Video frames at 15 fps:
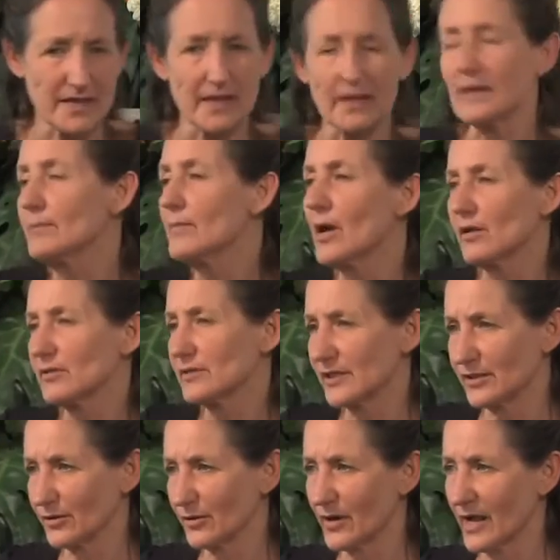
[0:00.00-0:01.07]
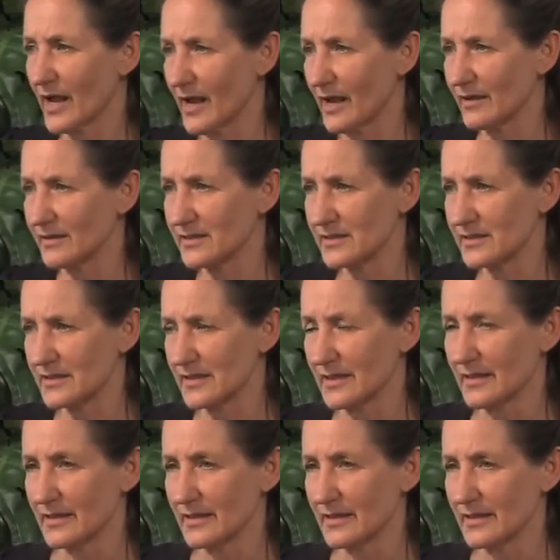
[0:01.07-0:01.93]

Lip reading: any mold in your house,